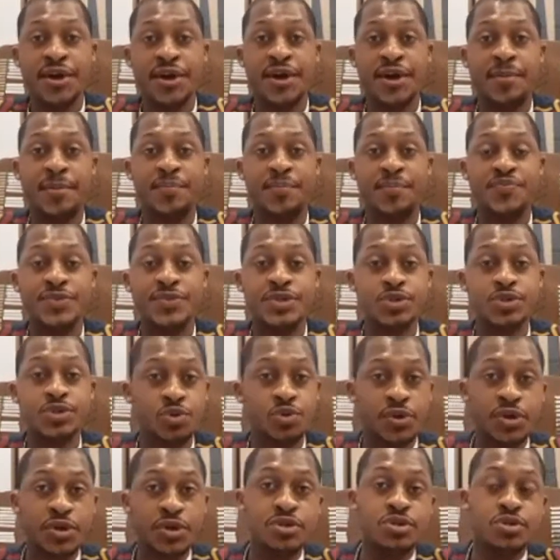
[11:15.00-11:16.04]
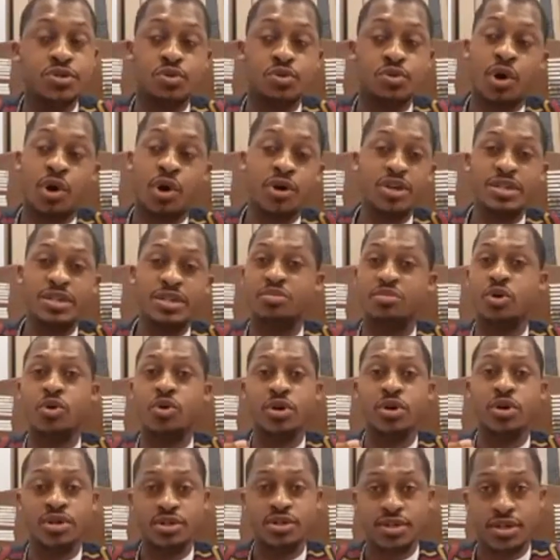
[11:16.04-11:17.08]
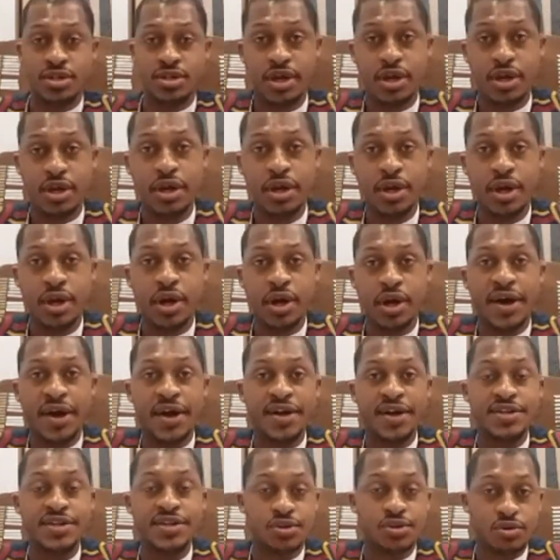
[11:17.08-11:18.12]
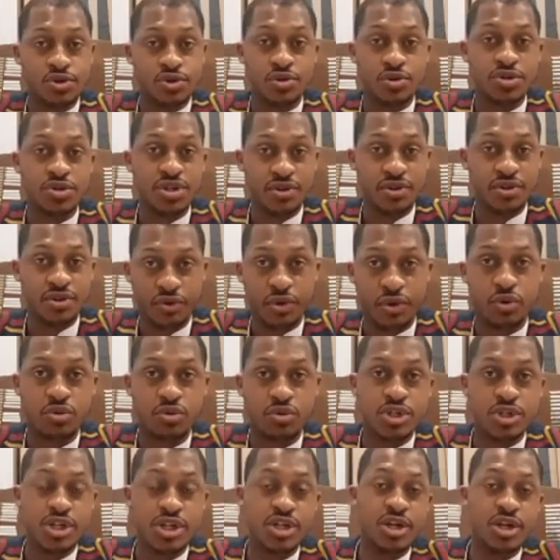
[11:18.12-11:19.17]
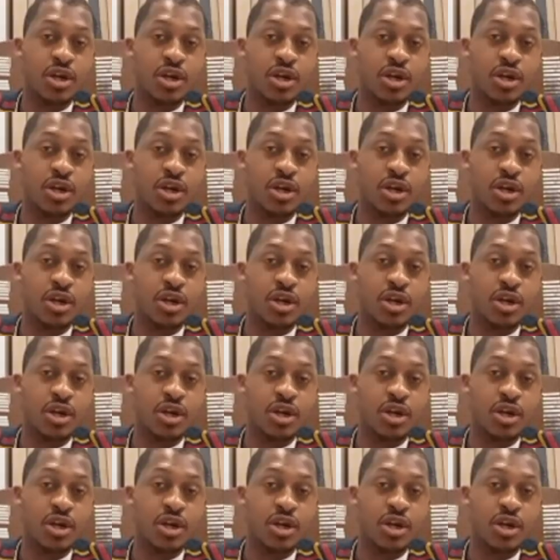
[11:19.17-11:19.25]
students who are experiencing social difficulty.